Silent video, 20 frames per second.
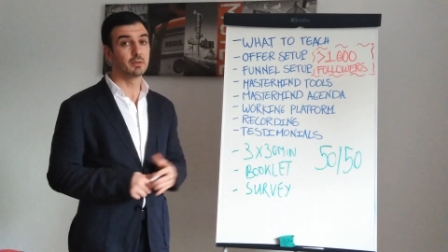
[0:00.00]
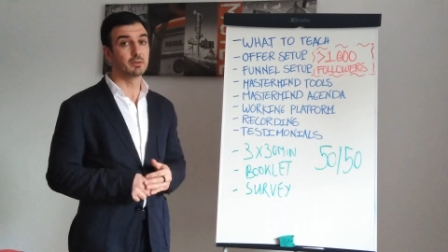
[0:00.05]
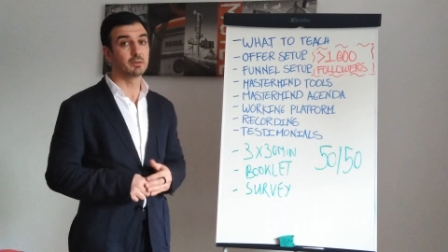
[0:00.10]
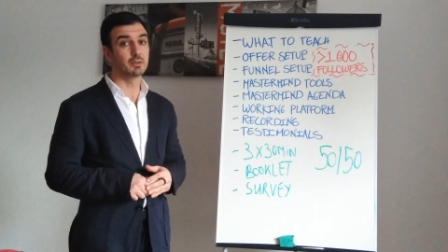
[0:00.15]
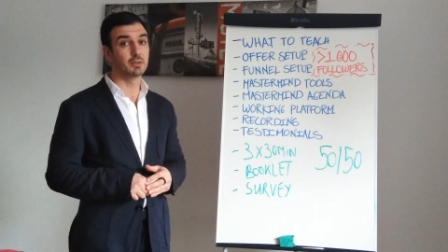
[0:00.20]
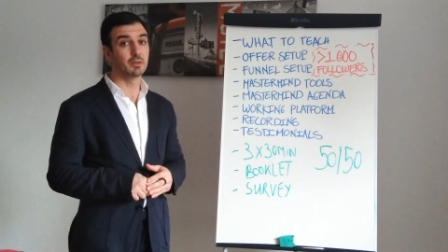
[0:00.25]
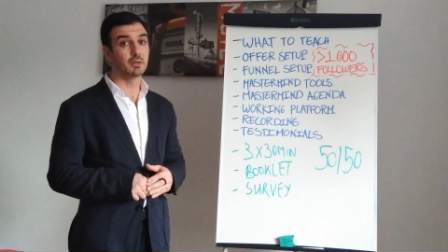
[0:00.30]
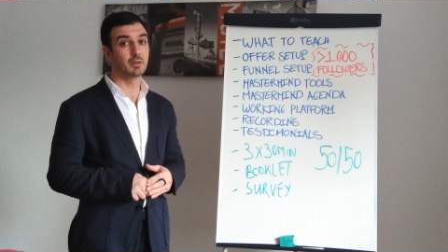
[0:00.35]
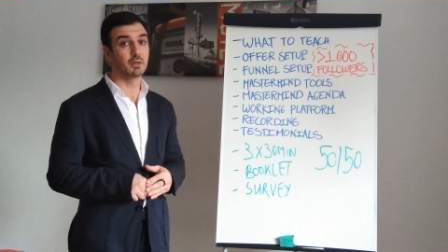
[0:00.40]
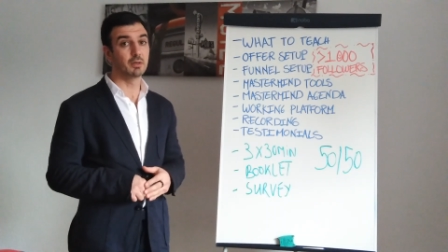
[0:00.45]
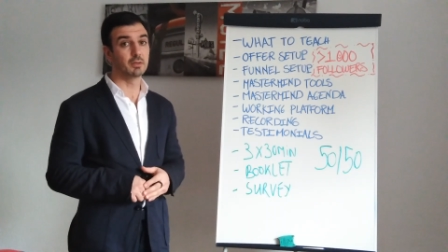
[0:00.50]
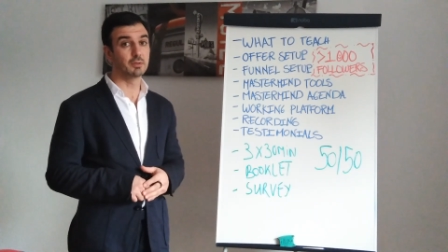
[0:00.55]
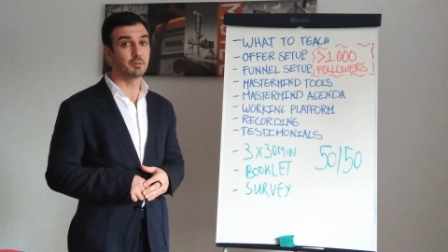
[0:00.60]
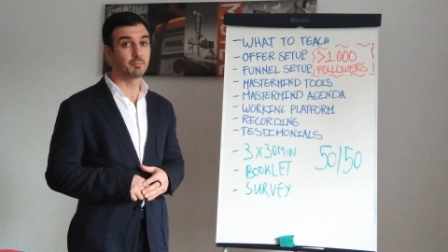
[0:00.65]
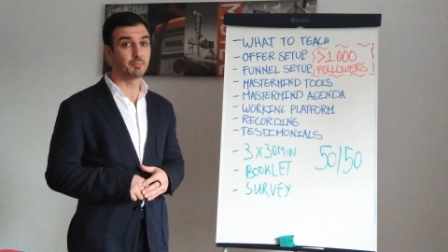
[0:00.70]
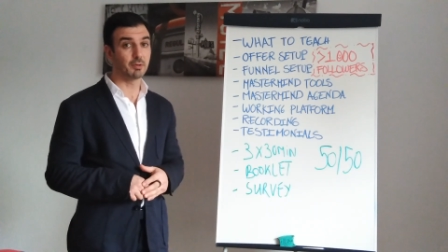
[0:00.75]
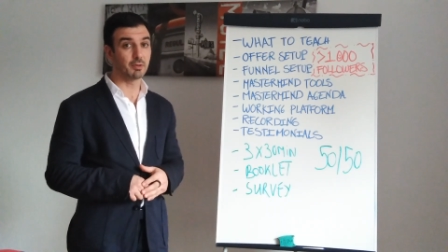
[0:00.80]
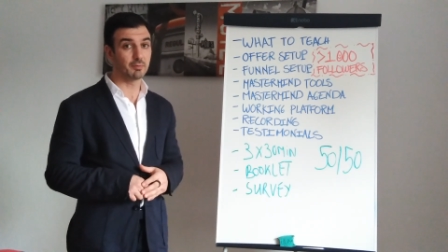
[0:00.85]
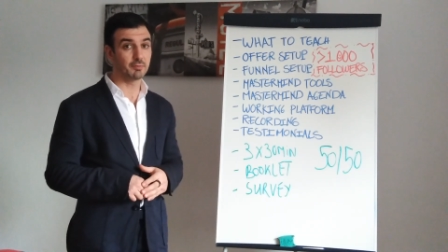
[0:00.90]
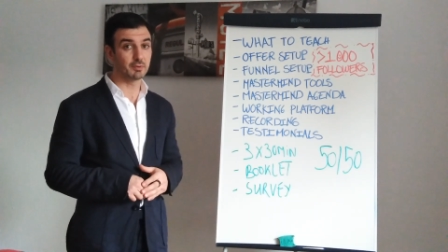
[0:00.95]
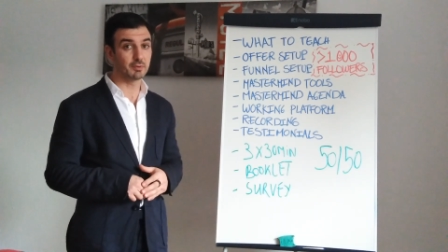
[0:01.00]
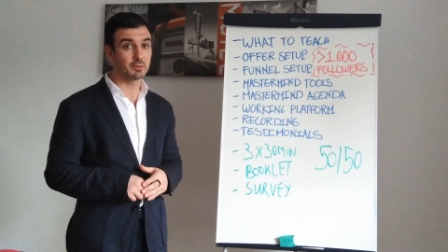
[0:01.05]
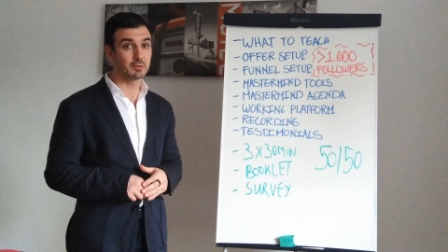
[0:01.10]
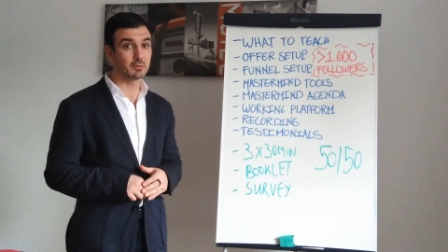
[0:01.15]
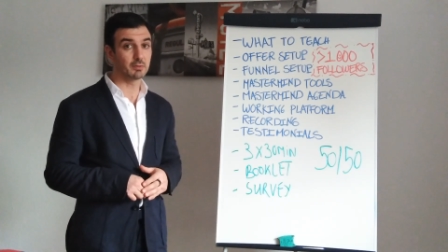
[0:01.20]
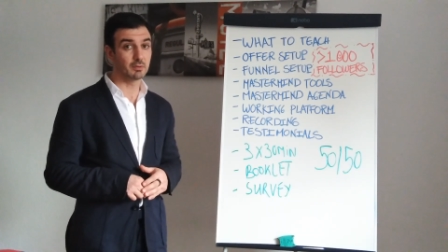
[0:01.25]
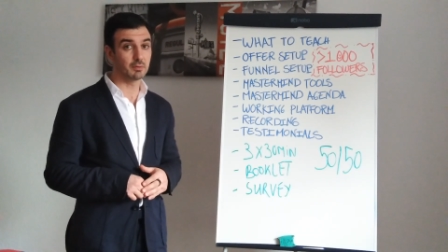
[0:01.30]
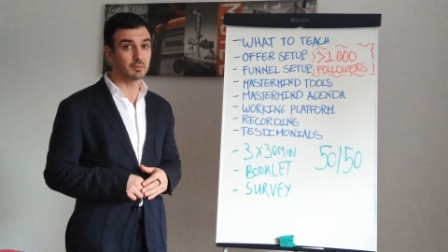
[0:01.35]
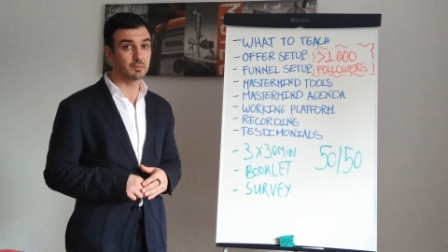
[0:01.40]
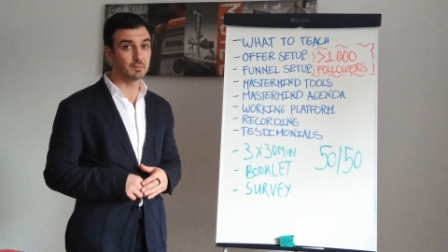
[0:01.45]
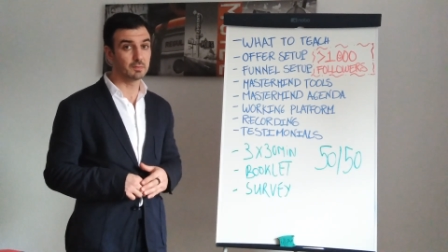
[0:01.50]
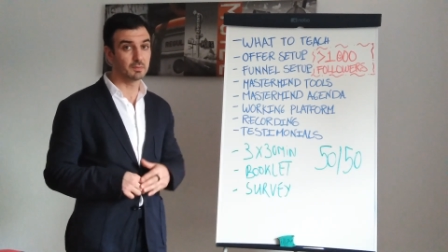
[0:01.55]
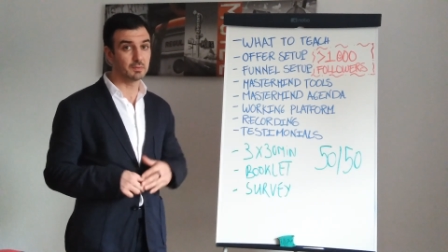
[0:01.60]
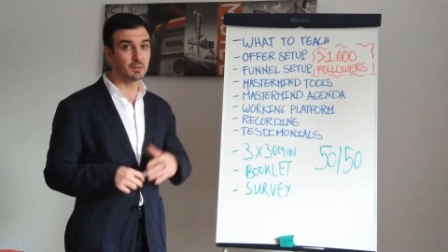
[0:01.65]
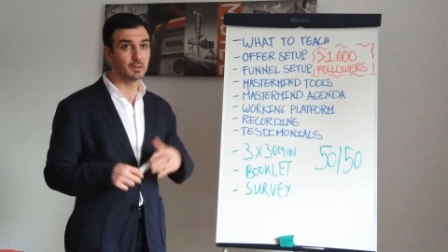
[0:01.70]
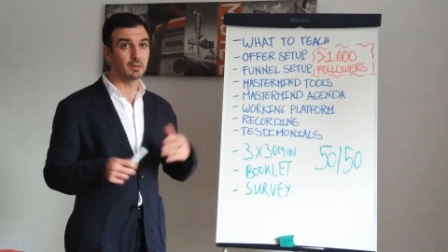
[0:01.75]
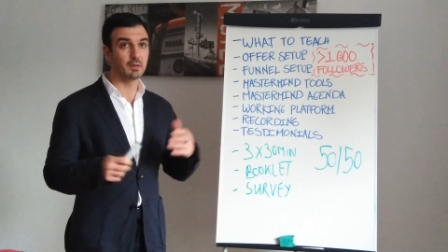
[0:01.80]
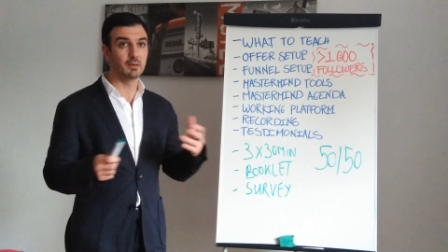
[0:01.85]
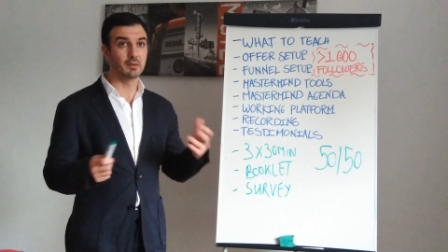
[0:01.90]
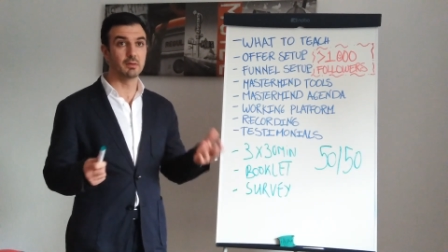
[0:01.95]
the profit of
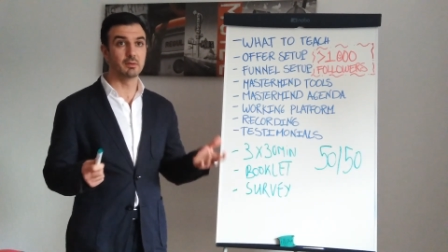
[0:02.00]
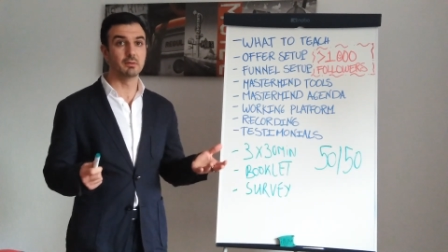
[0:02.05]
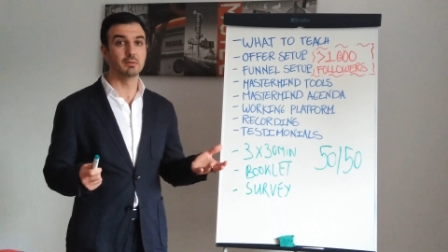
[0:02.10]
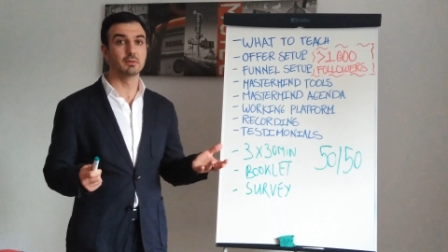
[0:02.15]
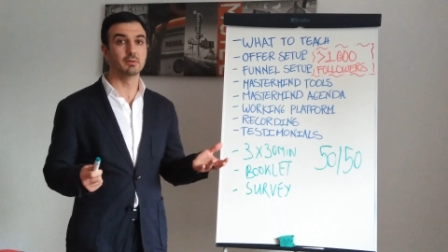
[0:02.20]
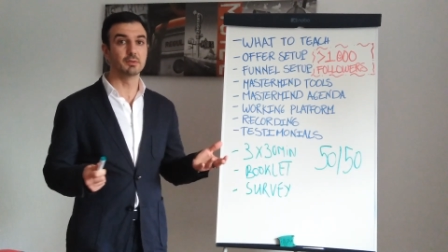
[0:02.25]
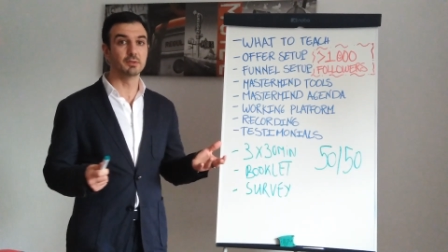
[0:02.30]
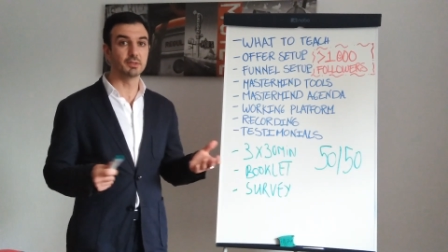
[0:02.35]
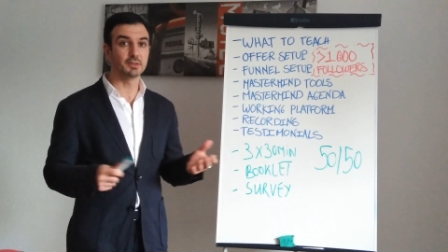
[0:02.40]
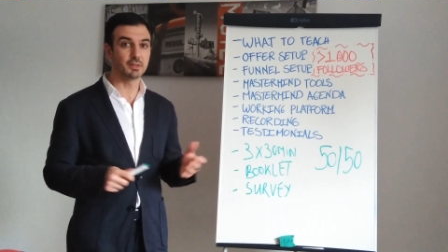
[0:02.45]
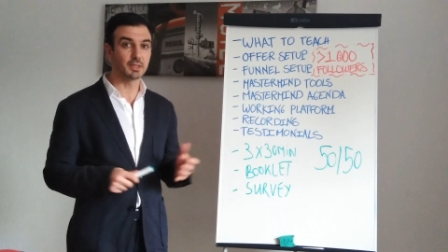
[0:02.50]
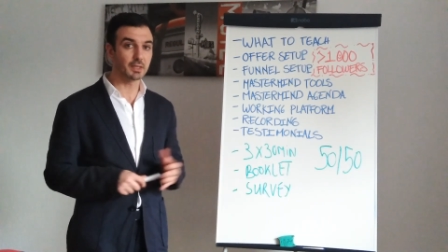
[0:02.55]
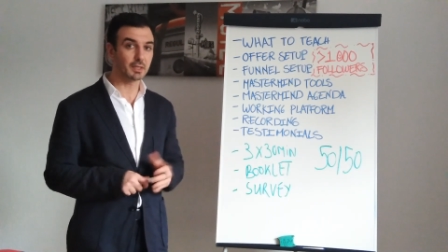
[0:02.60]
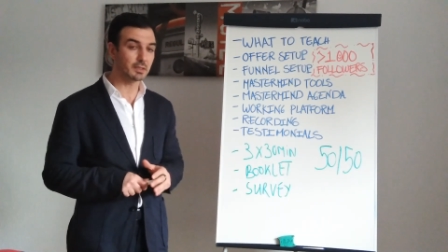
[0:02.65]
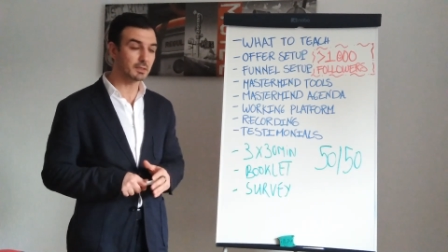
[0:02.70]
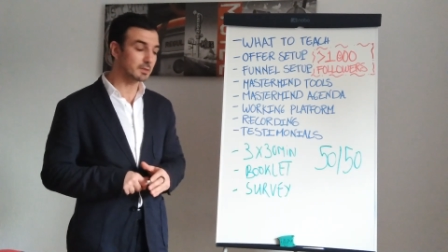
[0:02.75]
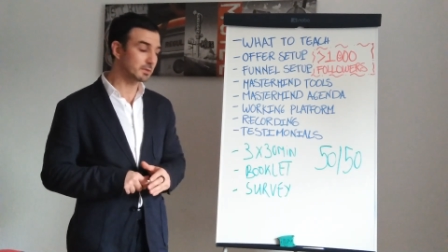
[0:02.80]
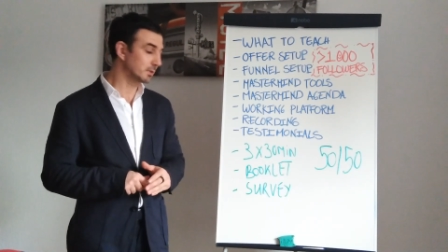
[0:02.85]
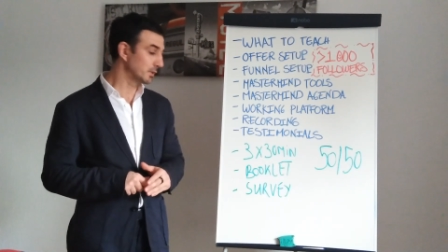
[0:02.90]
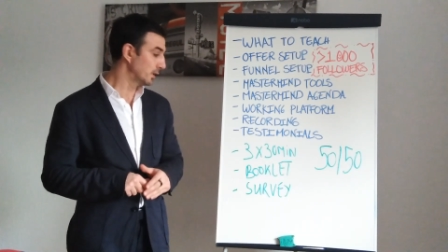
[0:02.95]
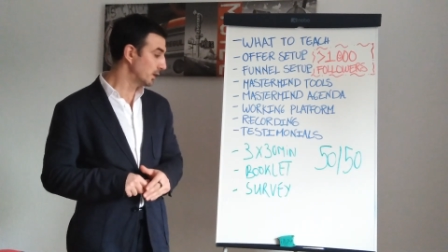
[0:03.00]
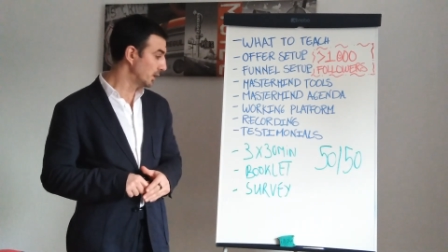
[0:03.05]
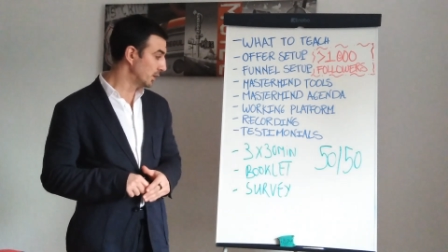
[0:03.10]
the tickets,